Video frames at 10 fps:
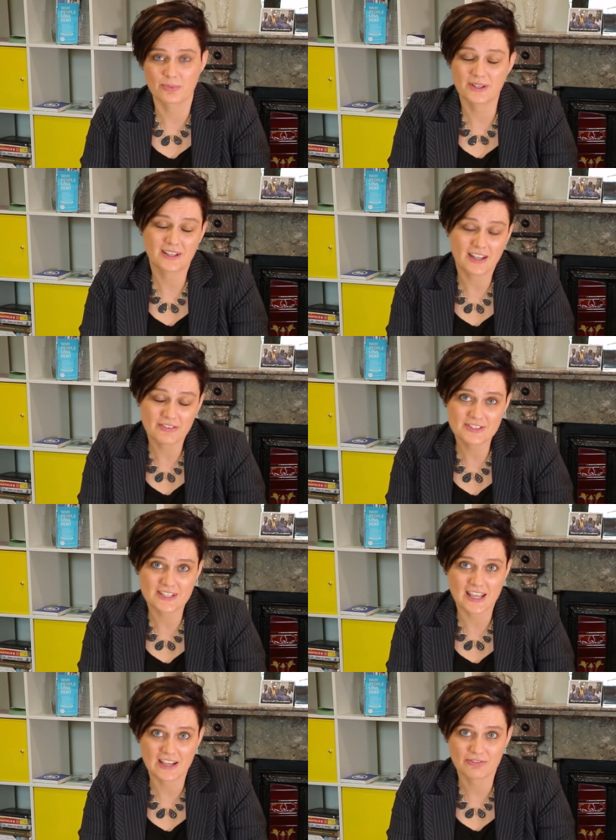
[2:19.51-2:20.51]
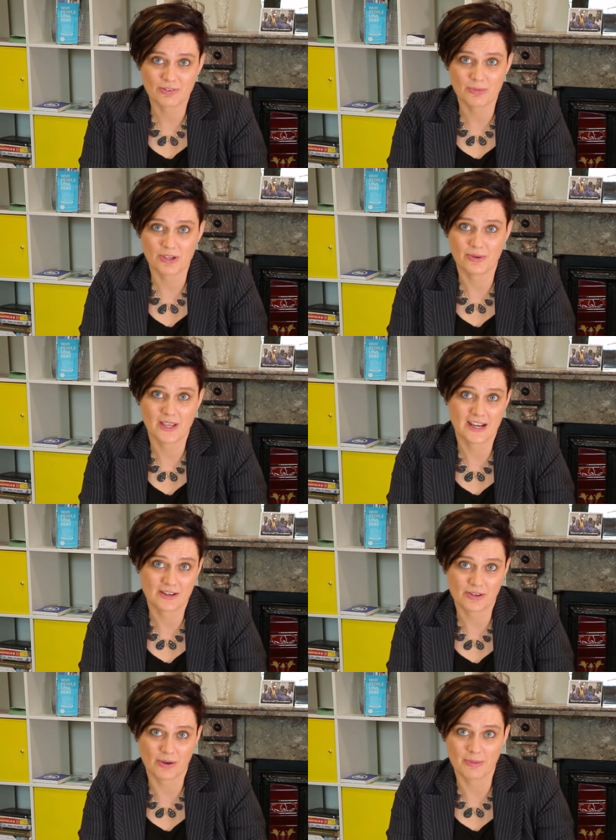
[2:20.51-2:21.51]
we'd love to hear from you in
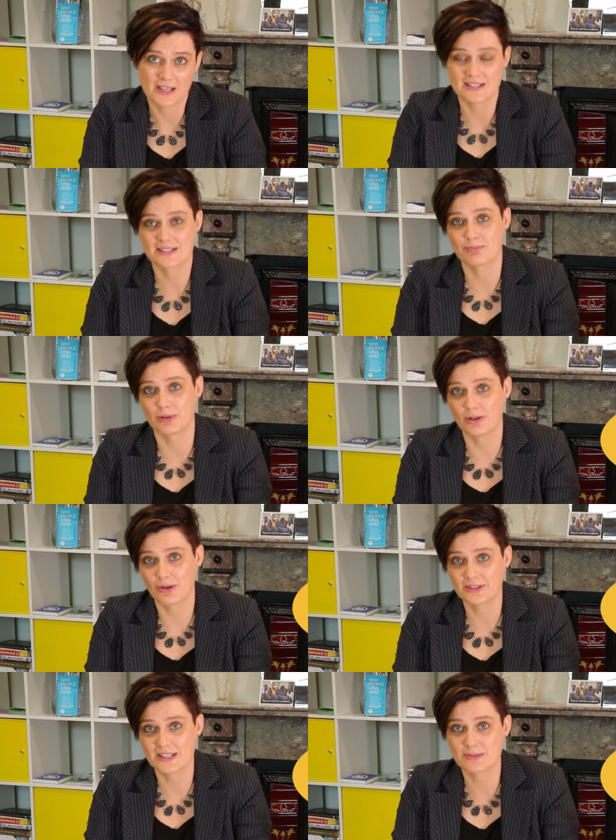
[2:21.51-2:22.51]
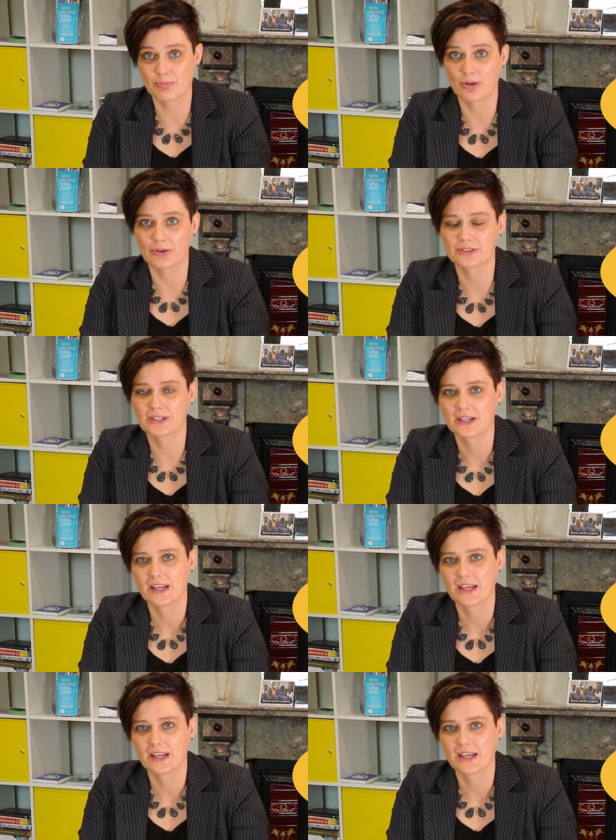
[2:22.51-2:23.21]
our comments below this blog.